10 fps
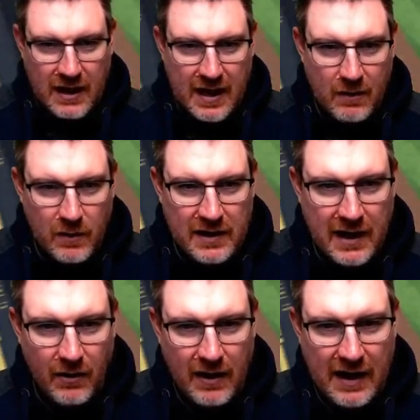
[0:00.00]
and we
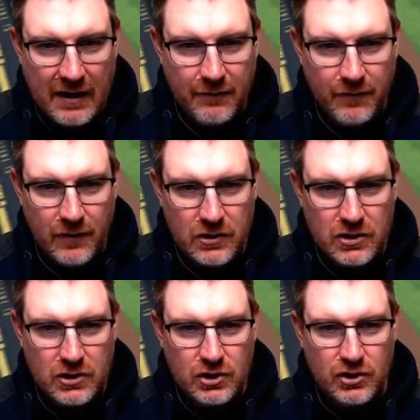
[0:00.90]
now have
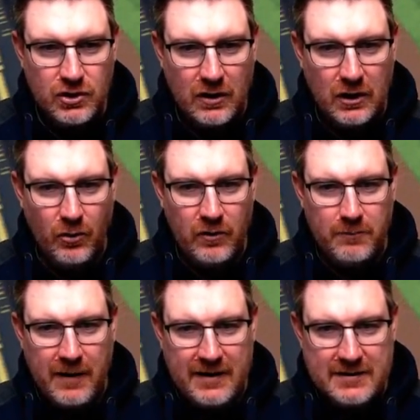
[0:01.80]

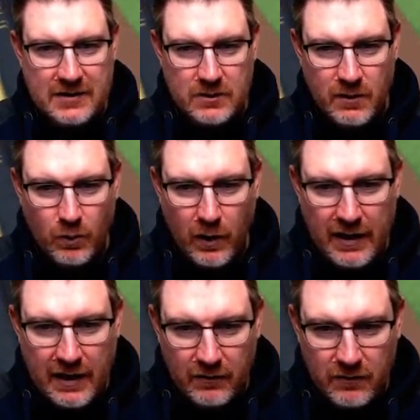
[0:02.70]
loaded bases with one
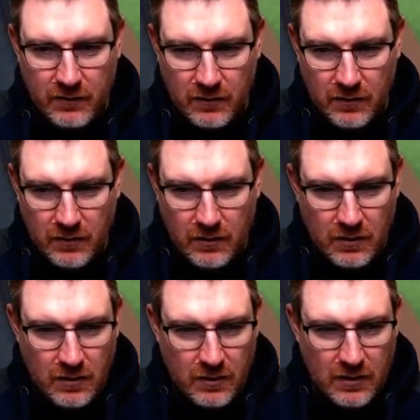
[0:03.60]
out.
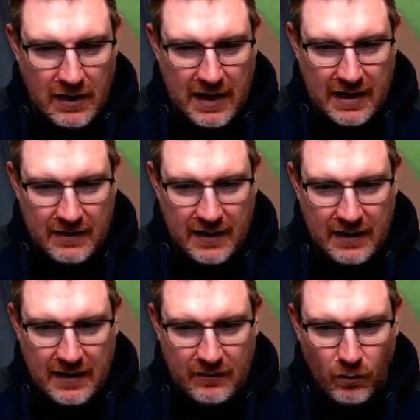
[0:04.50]
And it
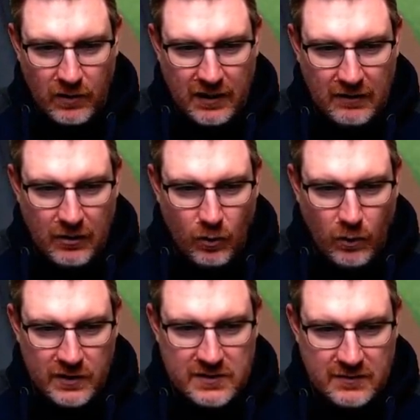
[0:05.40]
is Khalil
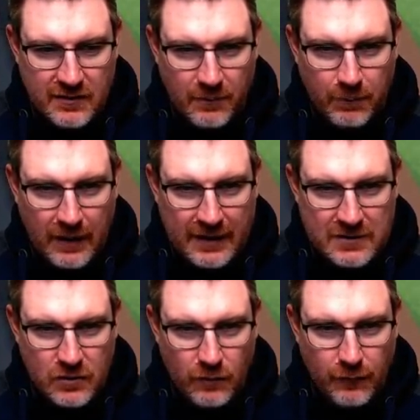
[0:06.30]
Watson to the plate,
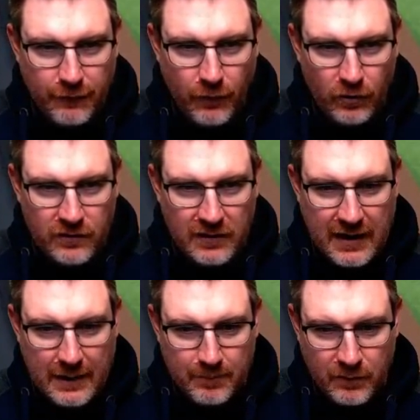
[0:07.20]
two for four
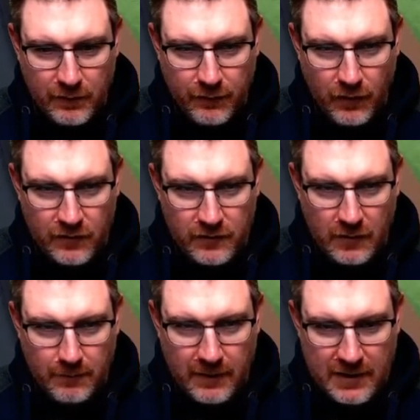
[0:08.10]
today. First
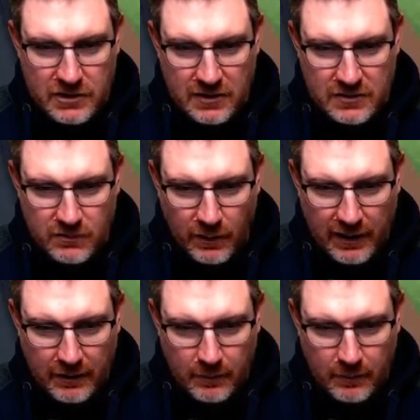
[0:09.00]
pitch swing.